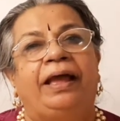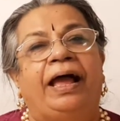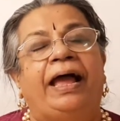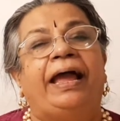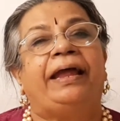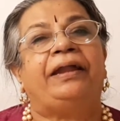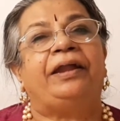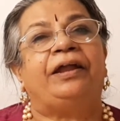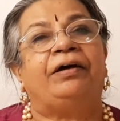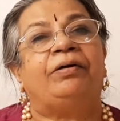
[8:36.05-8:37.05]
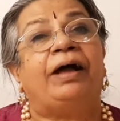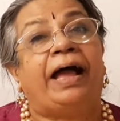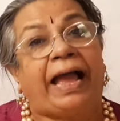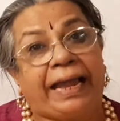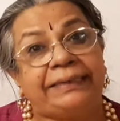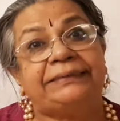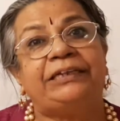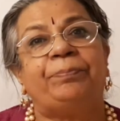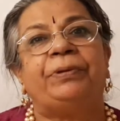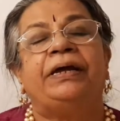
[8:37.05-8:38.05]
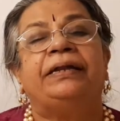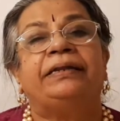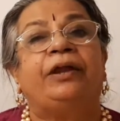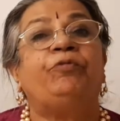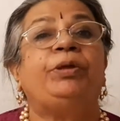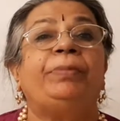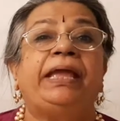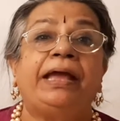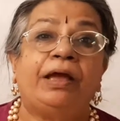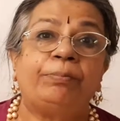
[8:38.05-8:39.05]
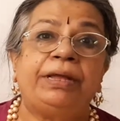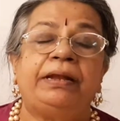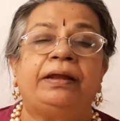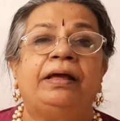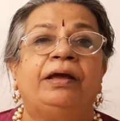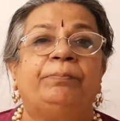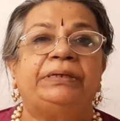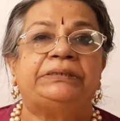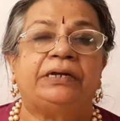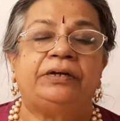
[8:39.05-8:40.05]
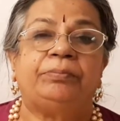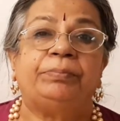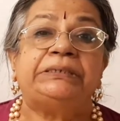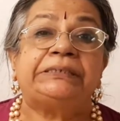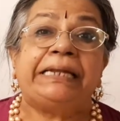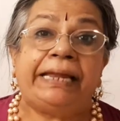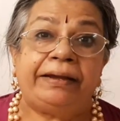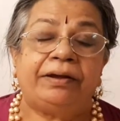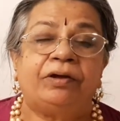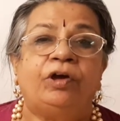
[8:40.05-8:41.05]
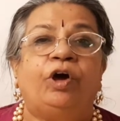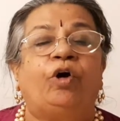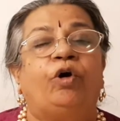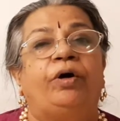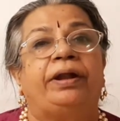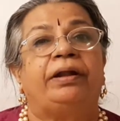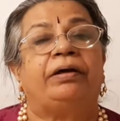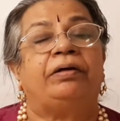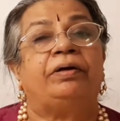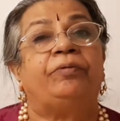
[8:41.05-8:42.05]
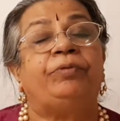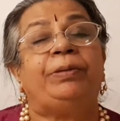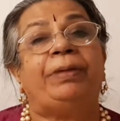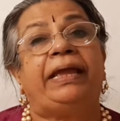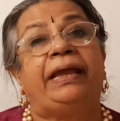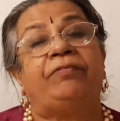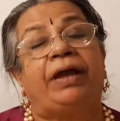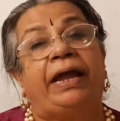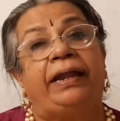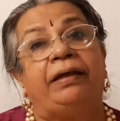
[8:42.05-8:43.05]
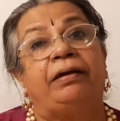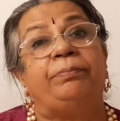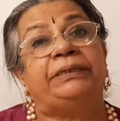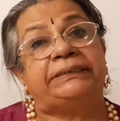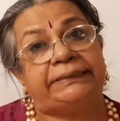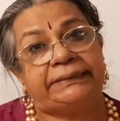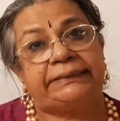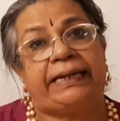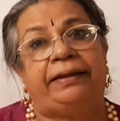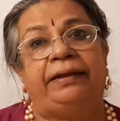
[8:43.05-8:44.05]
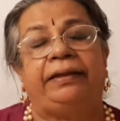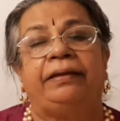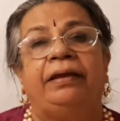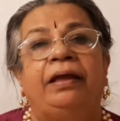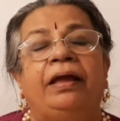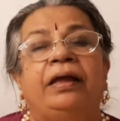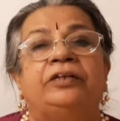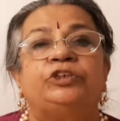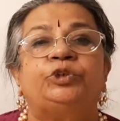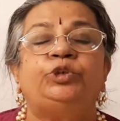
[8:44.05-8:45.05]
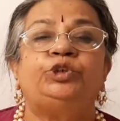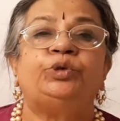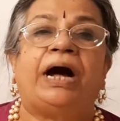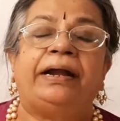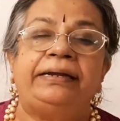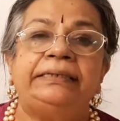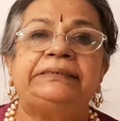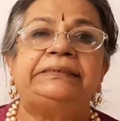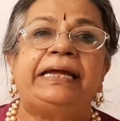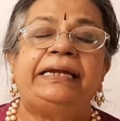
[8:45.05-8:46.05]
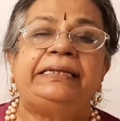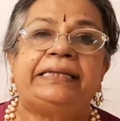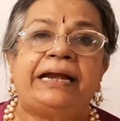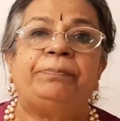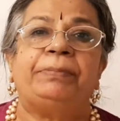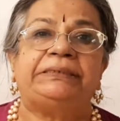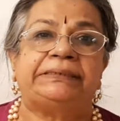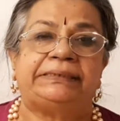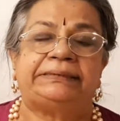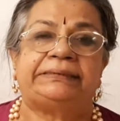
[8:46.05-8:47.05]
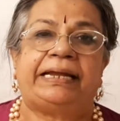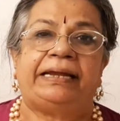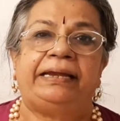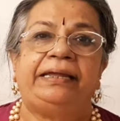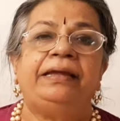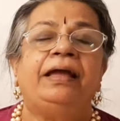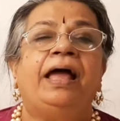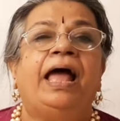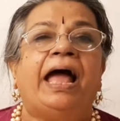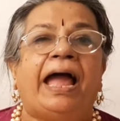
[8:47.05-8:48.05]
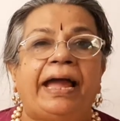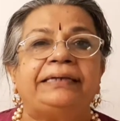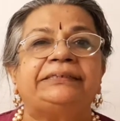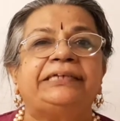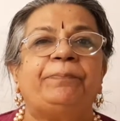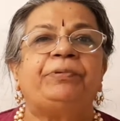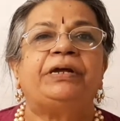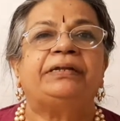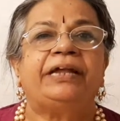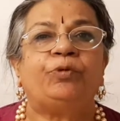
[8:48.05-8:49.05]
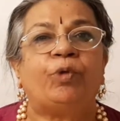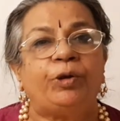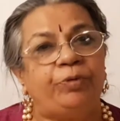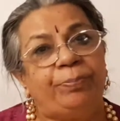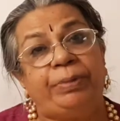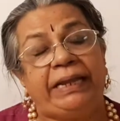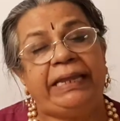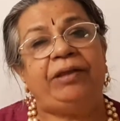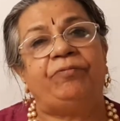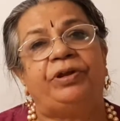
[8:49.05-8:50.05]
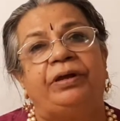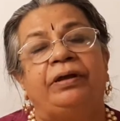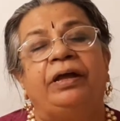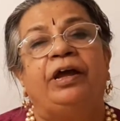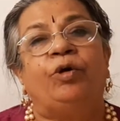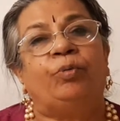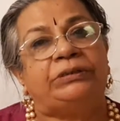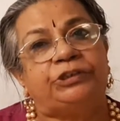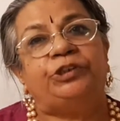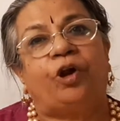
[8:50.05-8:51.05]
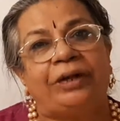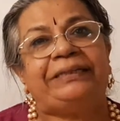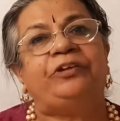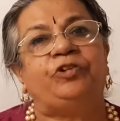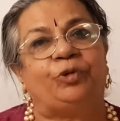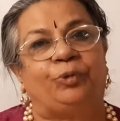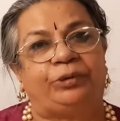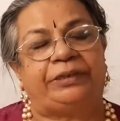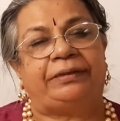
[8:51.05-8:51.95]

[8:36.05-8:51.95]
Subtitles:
and accept that we may have been misled, or we may have had a misunderstanding. So to understand that misunderstanding, accept that what we believed was not the truth,